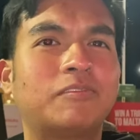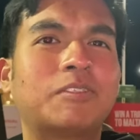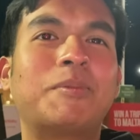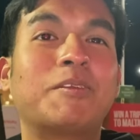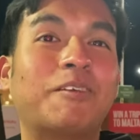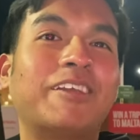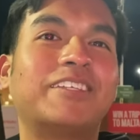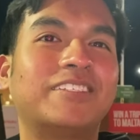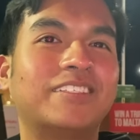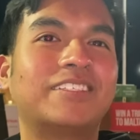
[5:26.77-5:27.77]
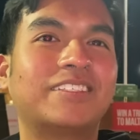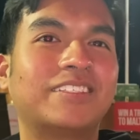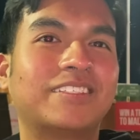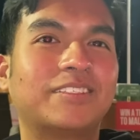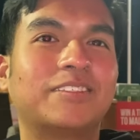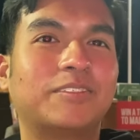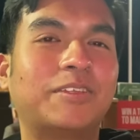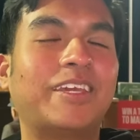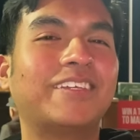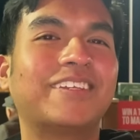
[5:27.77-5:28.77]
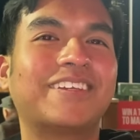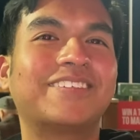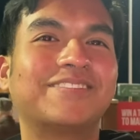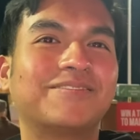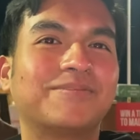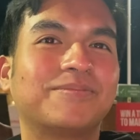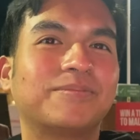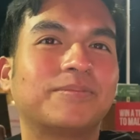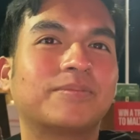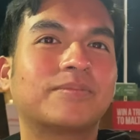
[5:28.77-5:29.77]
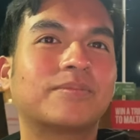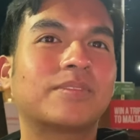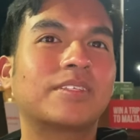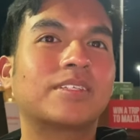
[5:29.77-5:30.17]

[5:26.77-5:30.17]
It was a bit quiet this today. Yeah. So who was your man of the match?